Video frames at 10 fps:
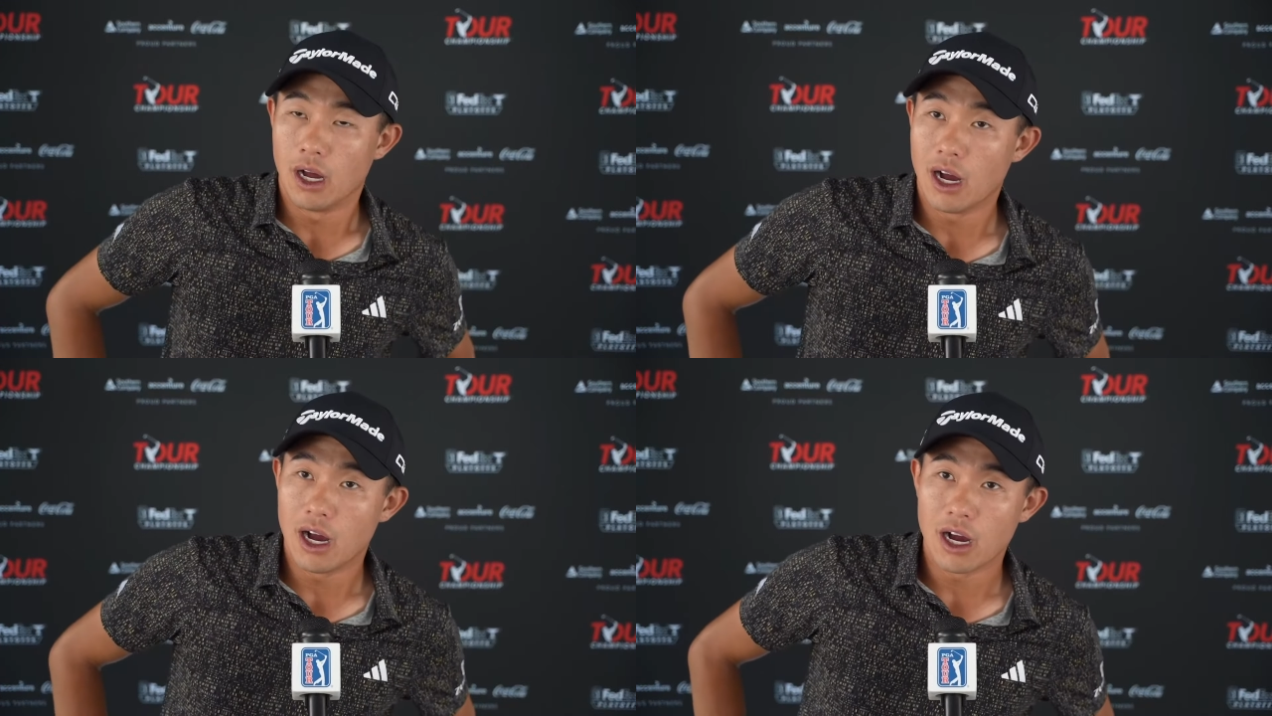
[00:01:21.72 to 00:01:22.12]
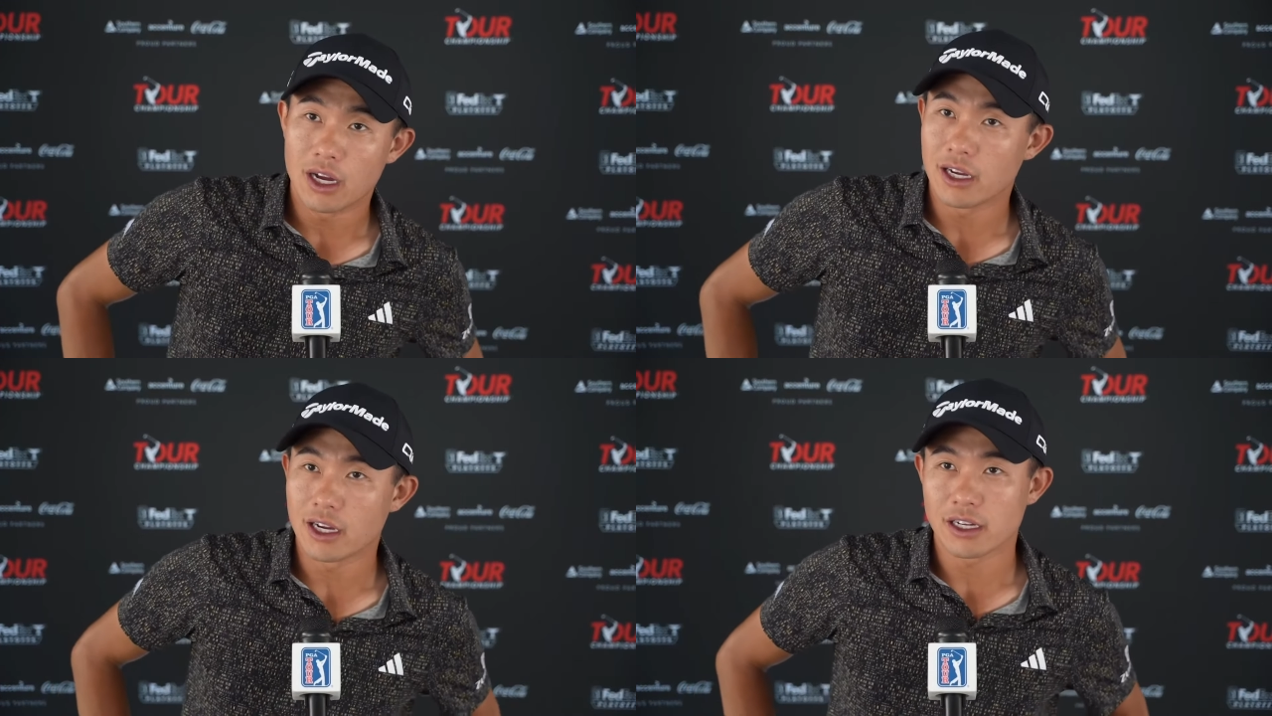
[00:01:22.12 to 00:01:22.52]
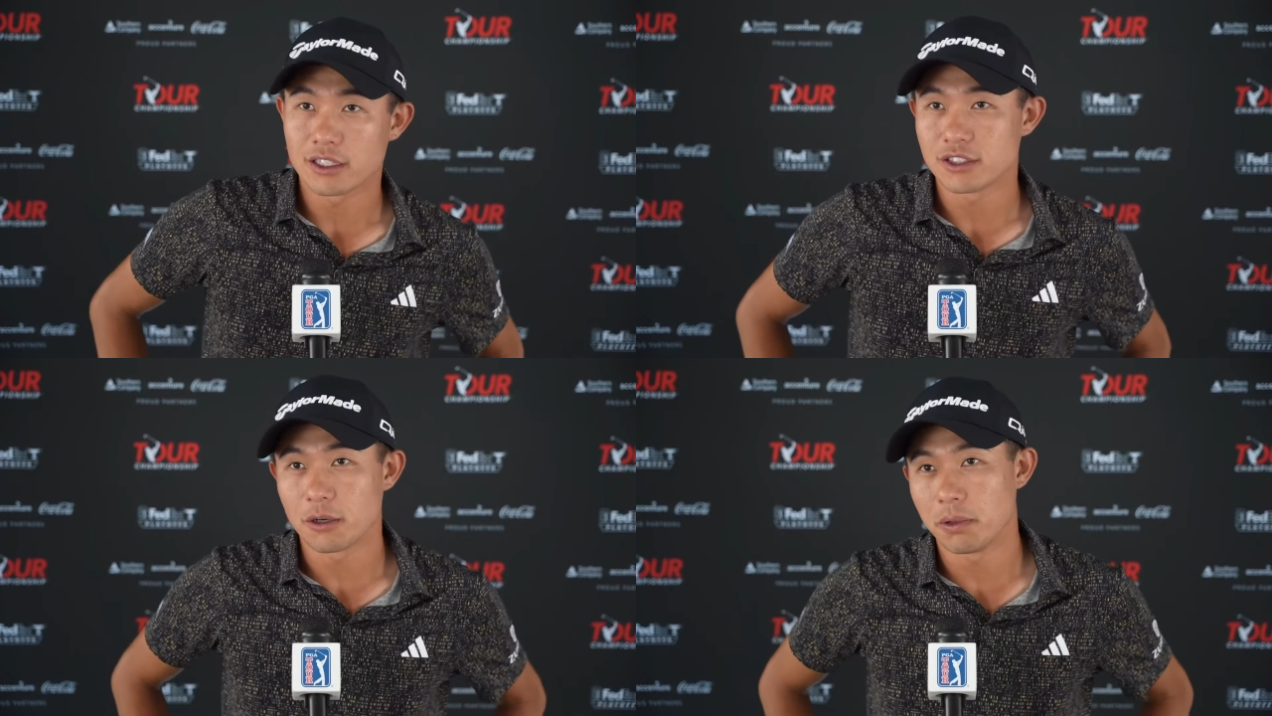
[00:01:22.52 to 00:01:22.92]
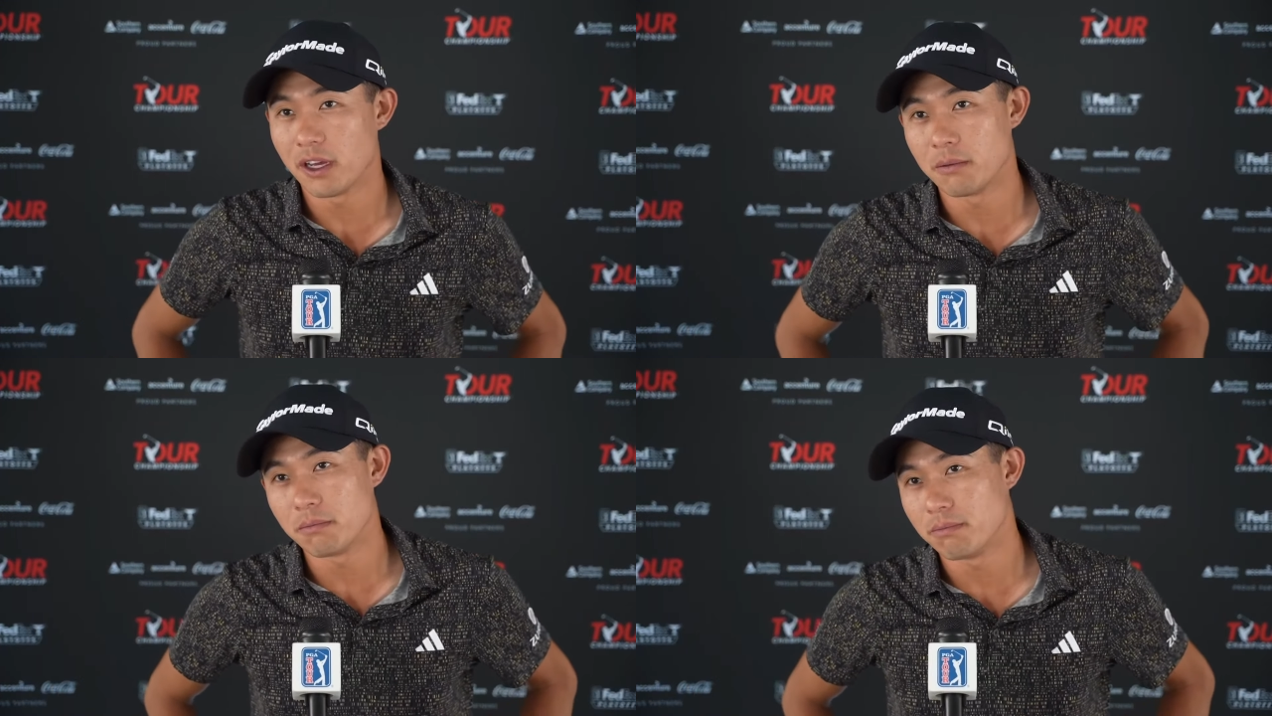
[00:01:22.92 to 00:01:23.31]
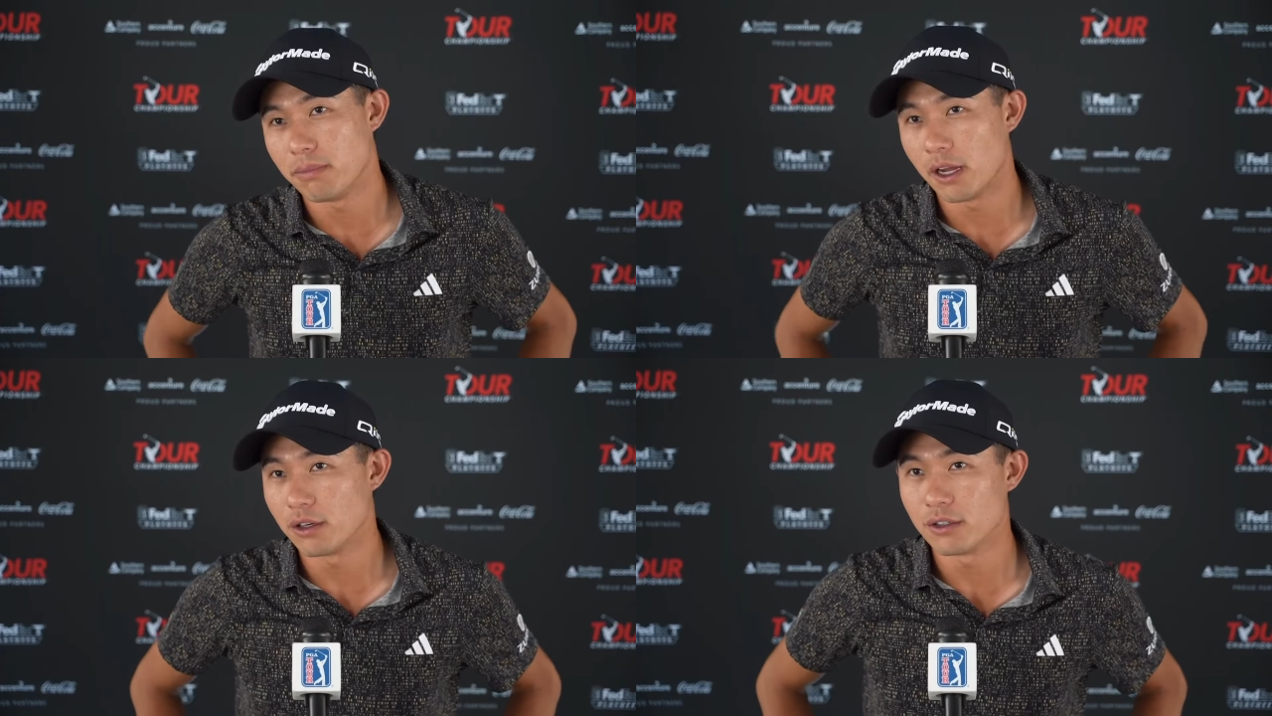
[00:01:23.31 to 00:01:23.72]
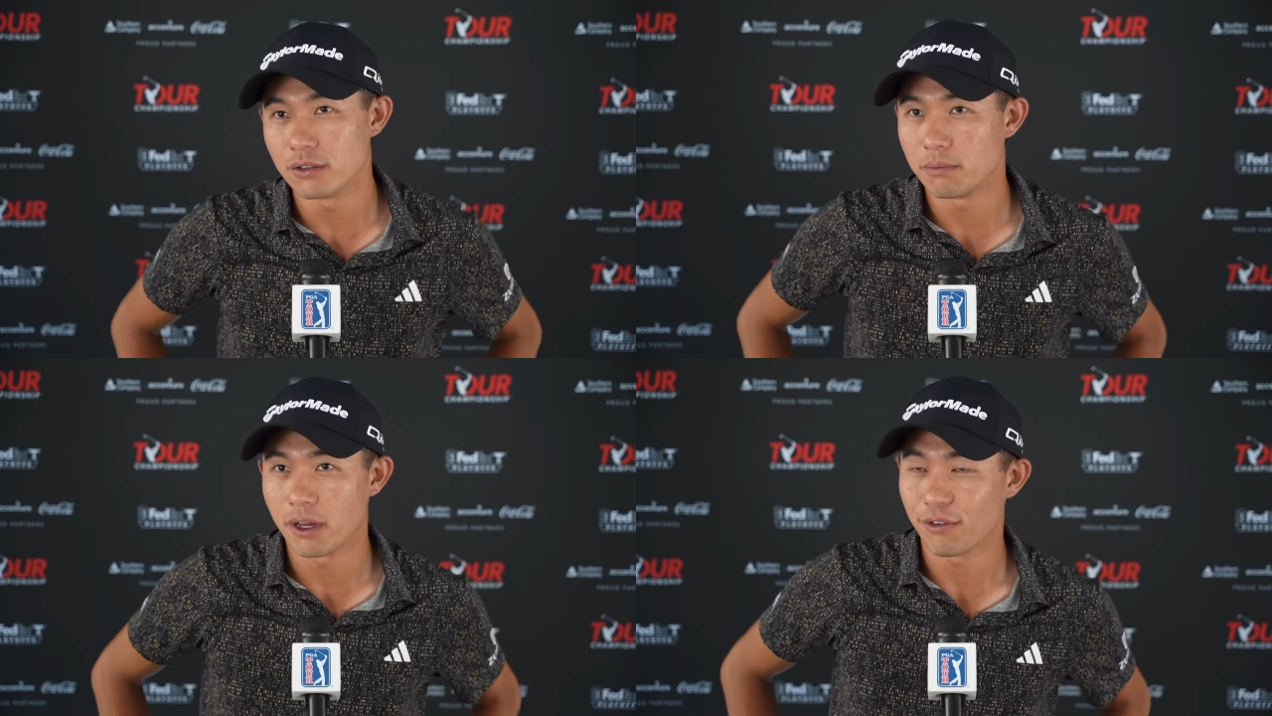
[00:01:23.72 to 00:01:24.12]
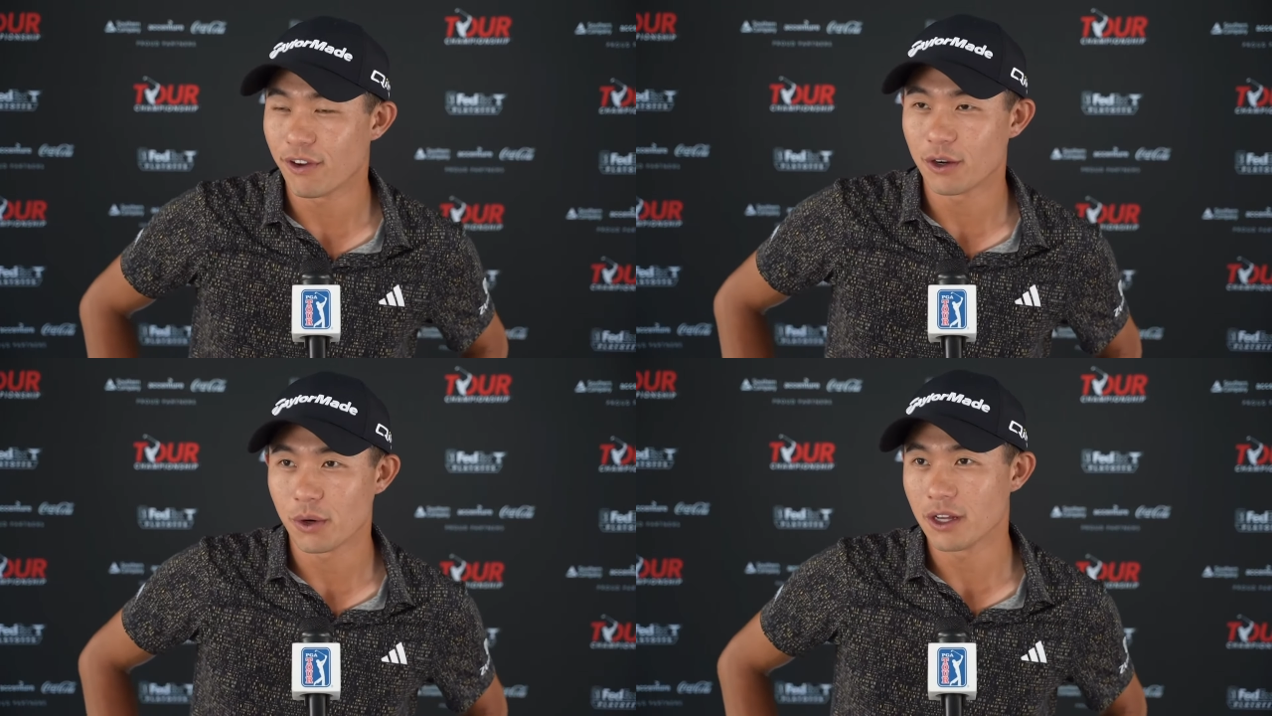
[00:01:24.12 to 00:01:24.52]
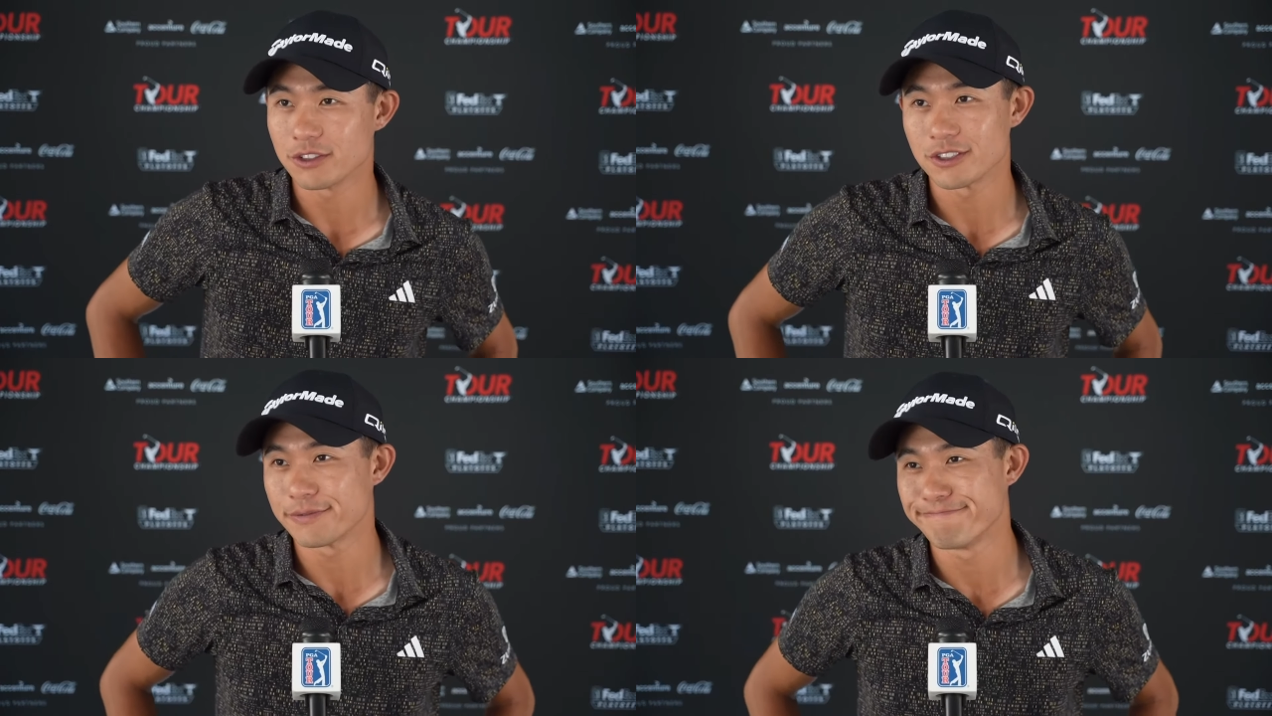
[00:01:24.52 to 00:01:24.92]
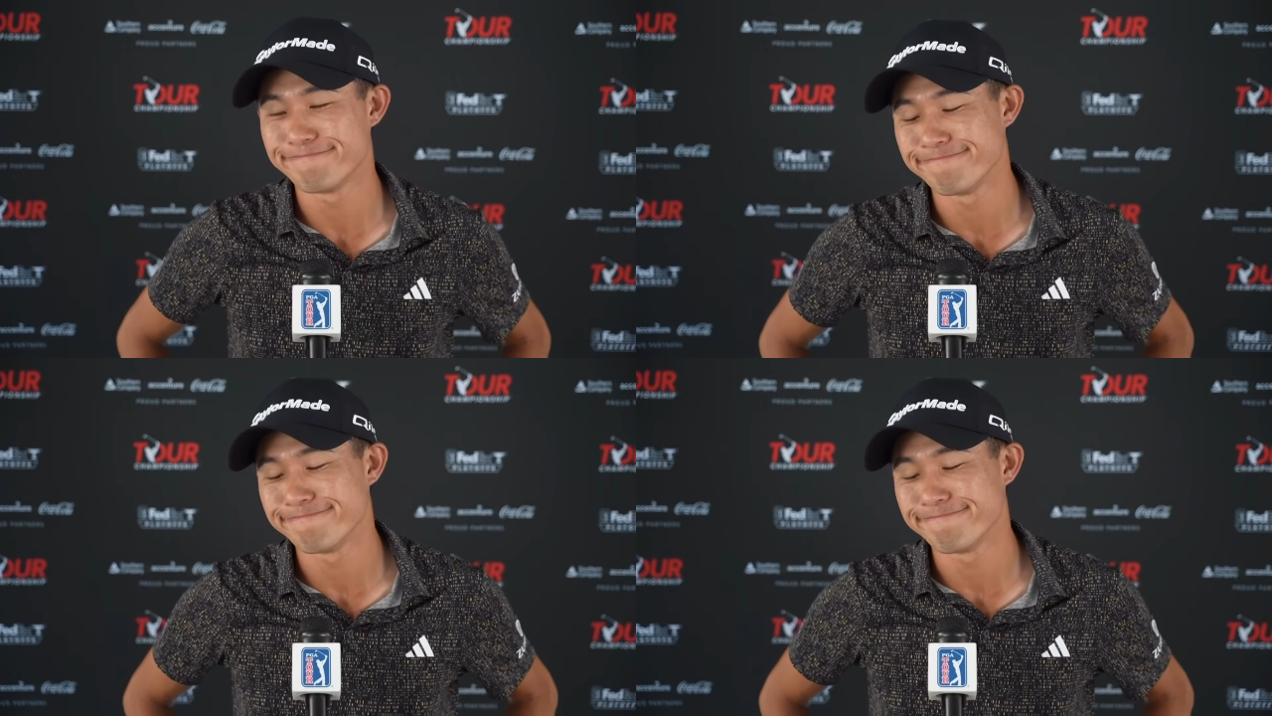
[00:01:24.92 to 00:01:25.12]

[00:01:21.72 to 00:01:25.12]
Uh, I, got to start playing better, better final rounds.